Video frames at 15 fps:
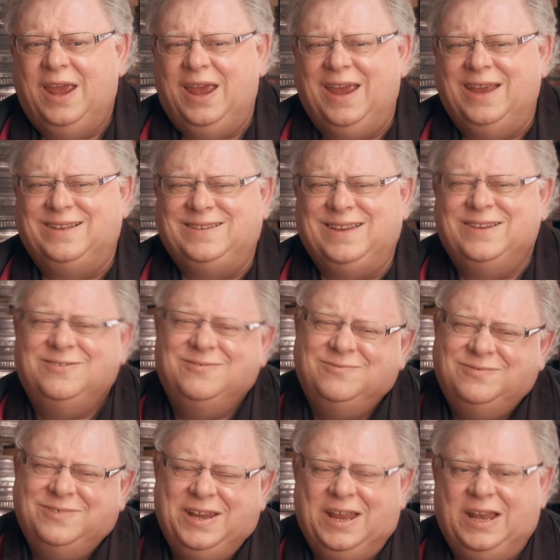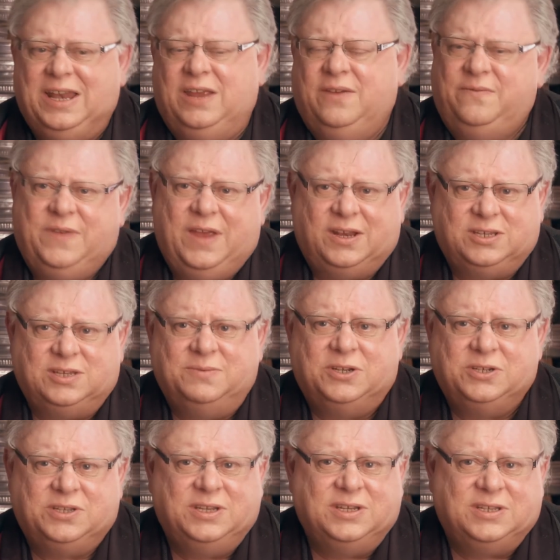it didn't really affect so
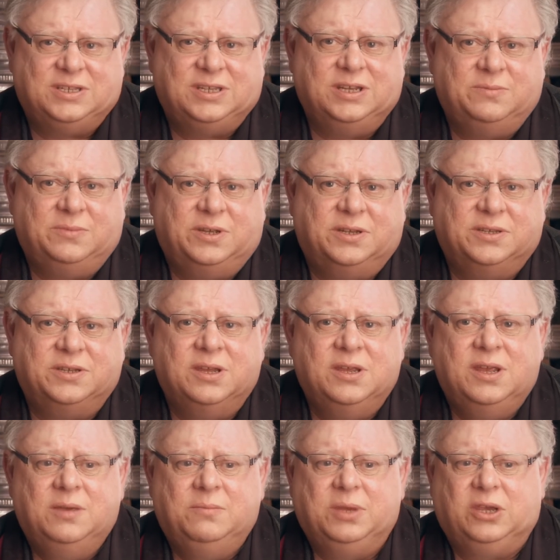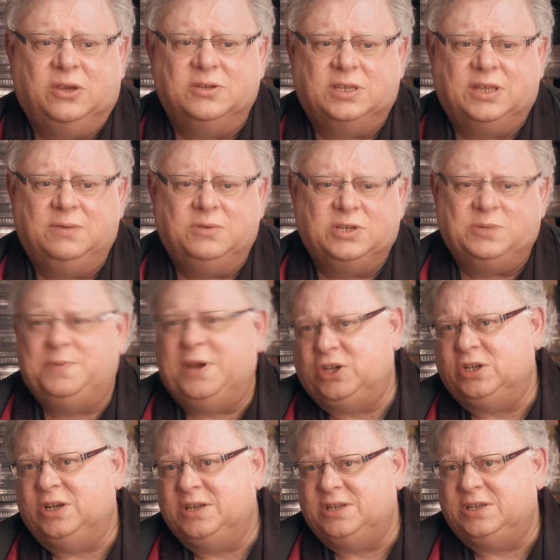much these cinemas because they were
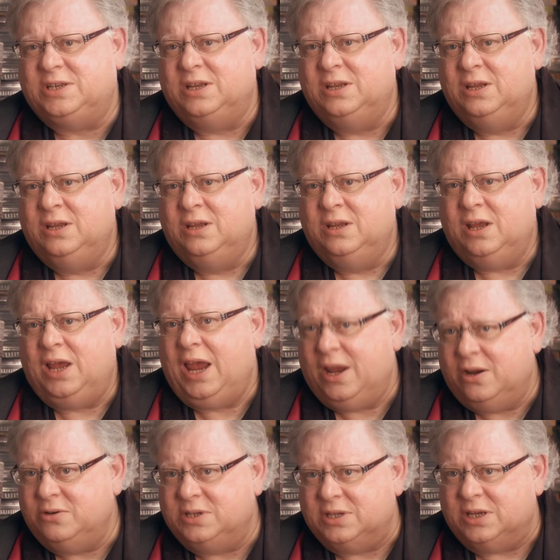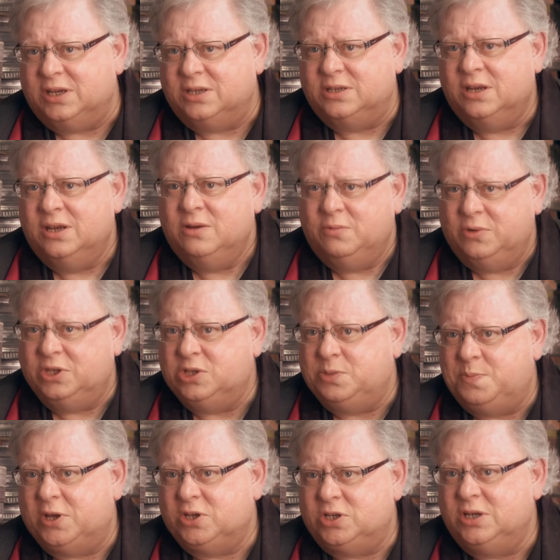specialist houses with a
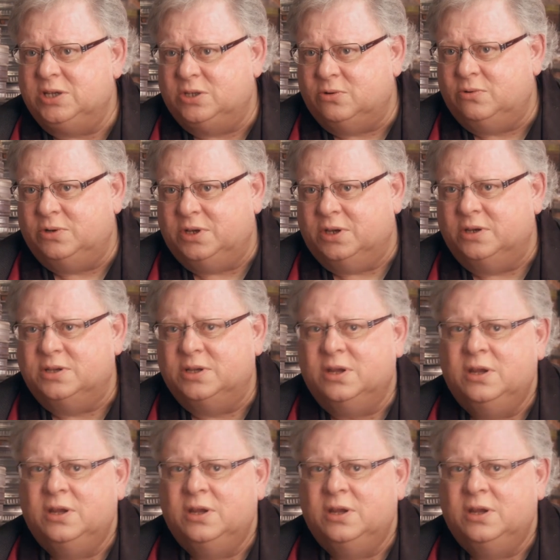specialist audience.